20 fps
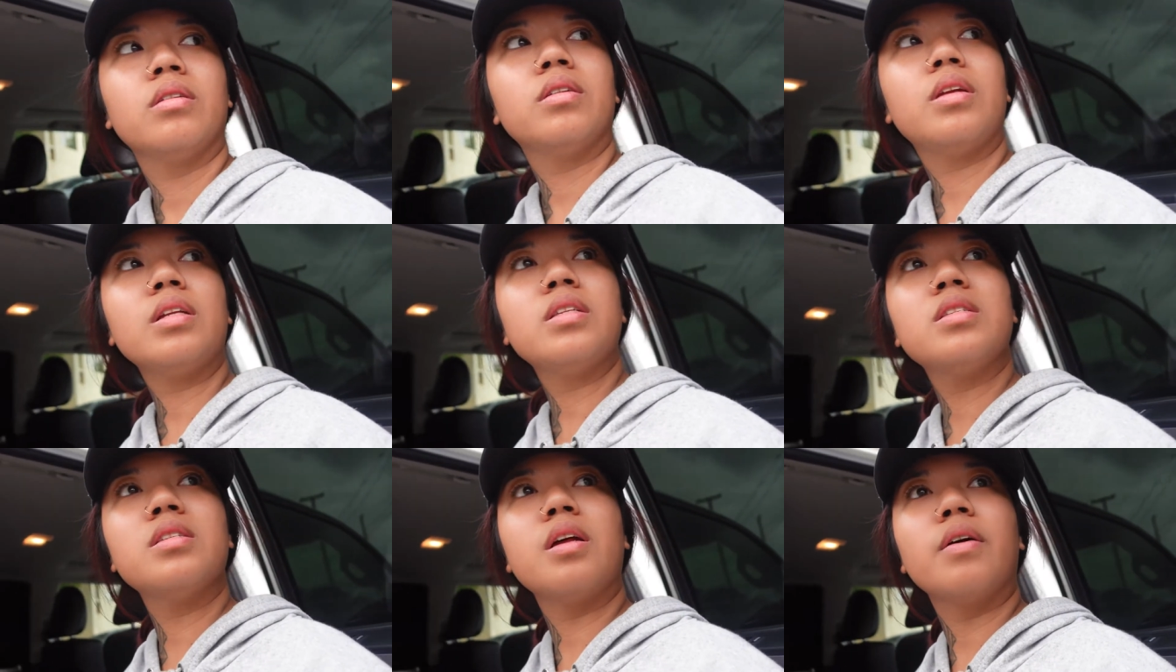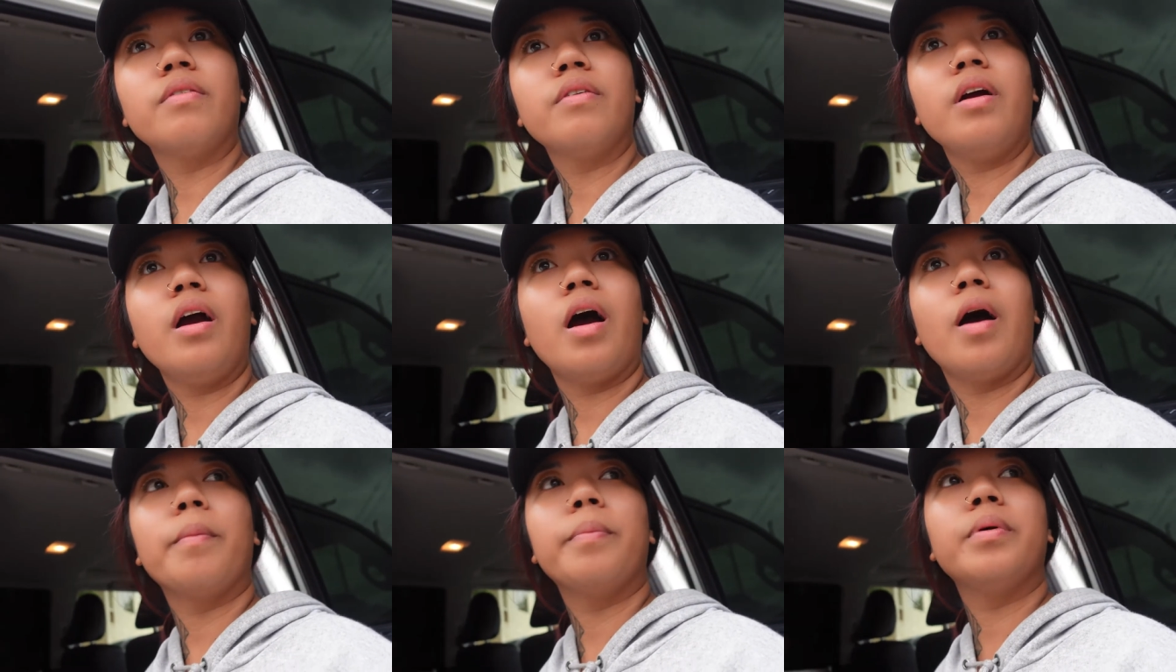That's never
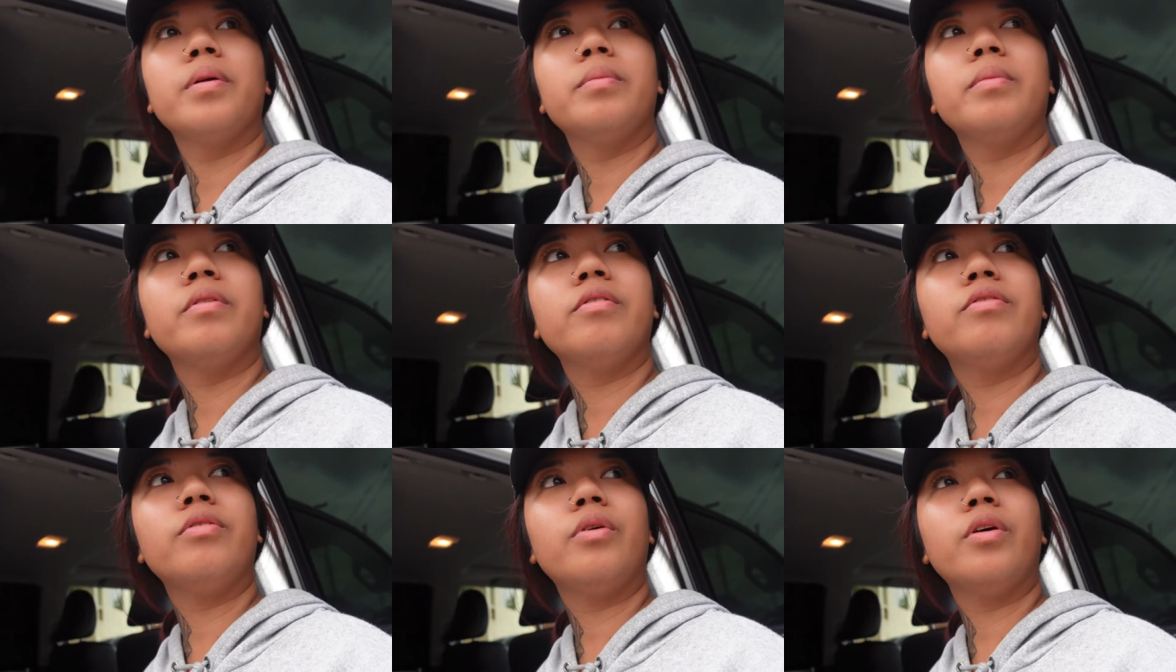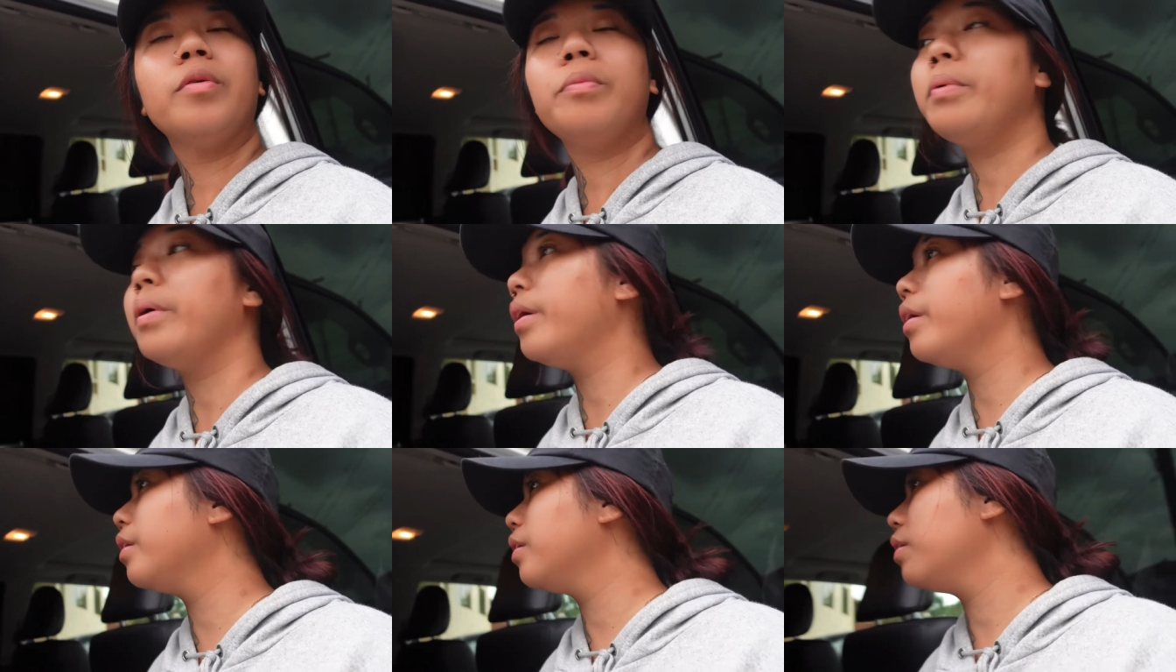happened before,
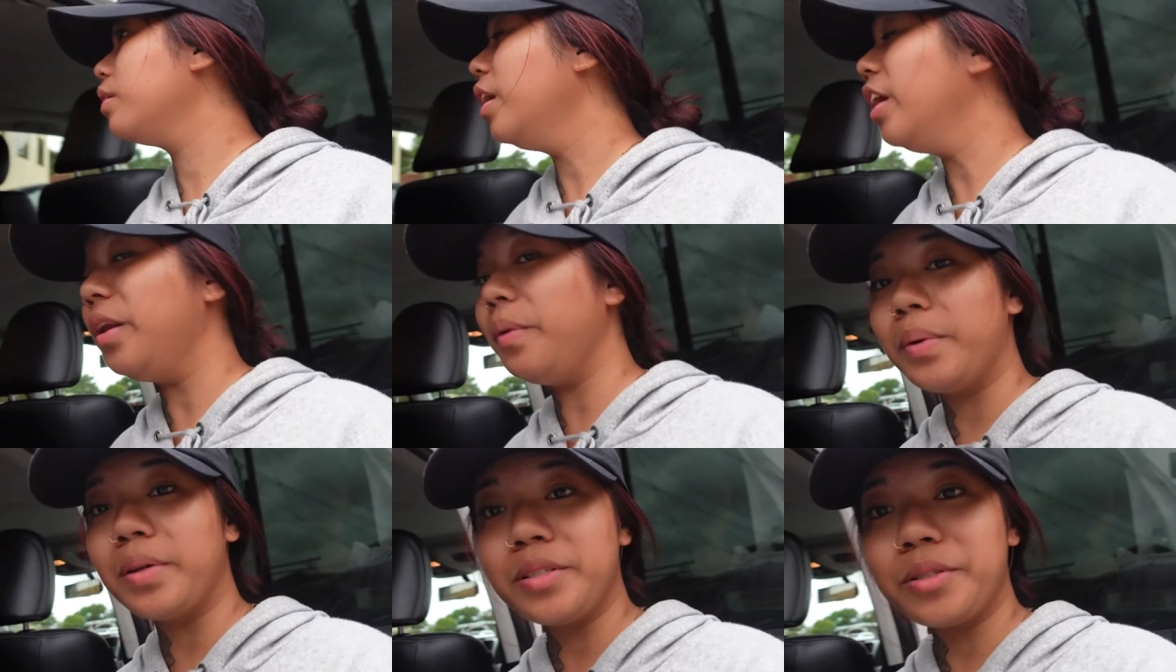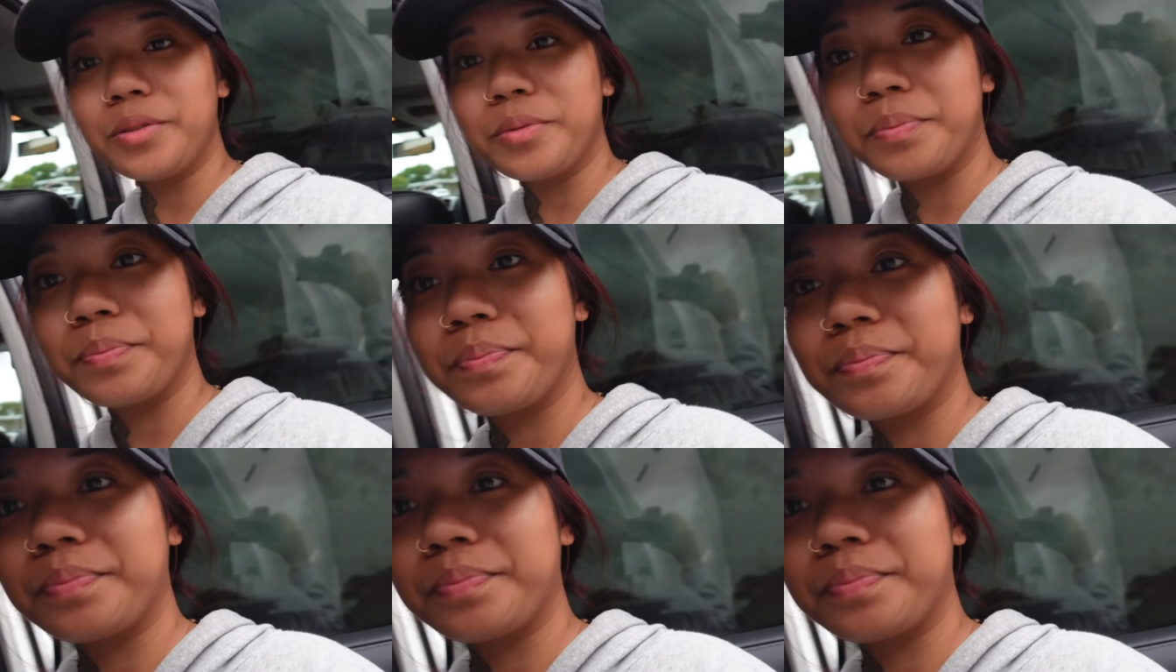but anyways.